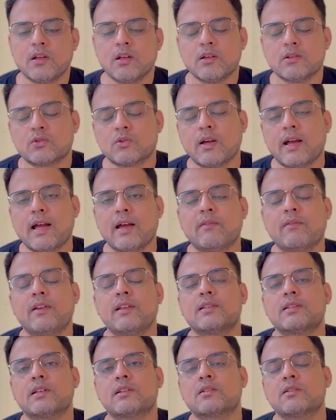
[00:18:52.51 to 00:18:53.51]
So every
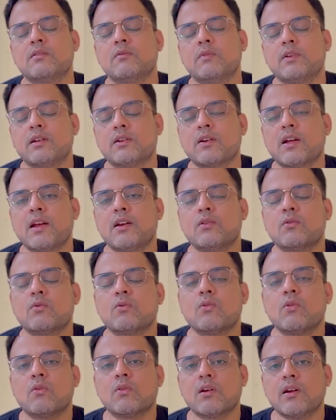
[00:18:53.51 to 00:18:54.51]
session we try to
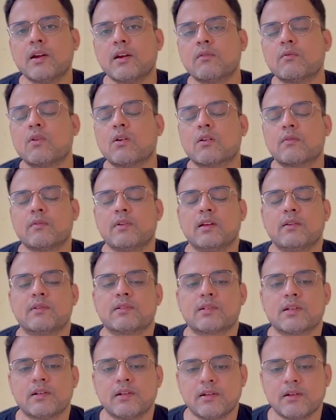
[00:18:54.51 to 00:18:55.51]
correlate what we have
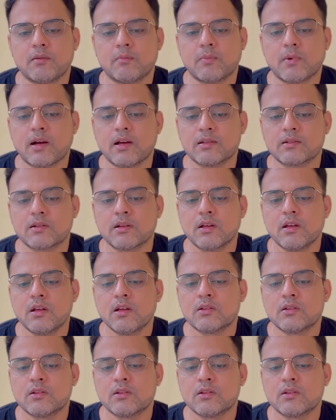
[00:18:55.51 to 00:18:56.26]
studied in past.